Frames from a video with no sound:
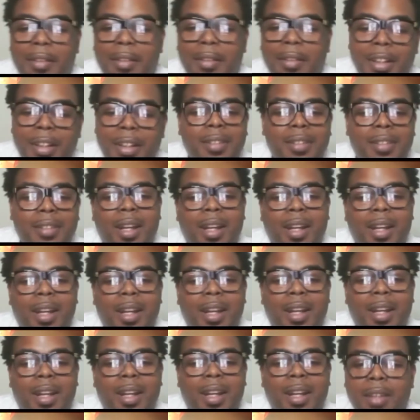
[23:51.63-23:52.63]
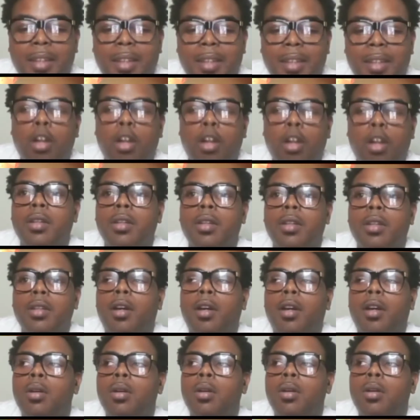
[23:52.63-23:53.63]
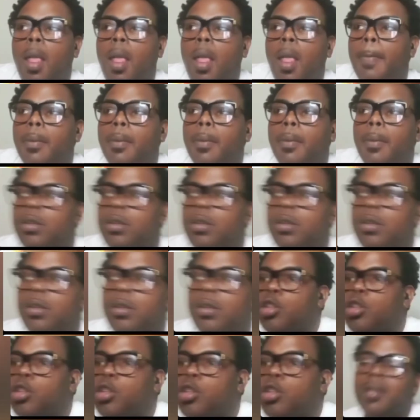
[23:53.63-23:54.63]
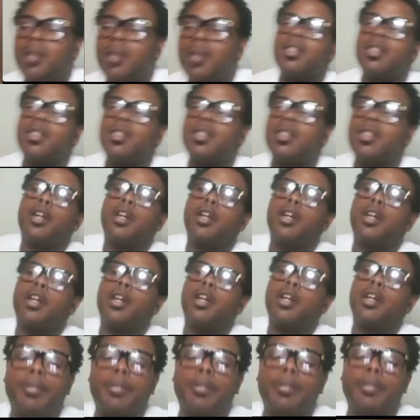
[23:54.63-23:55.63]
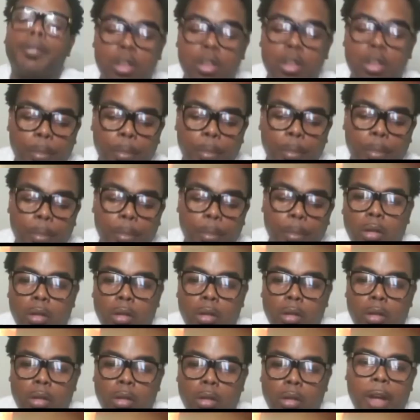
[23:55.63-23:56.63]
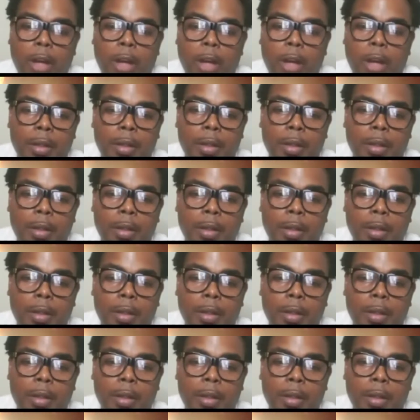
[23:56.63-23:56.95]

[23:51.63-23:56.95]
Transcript: Real talk. So this your first official battle rap, right?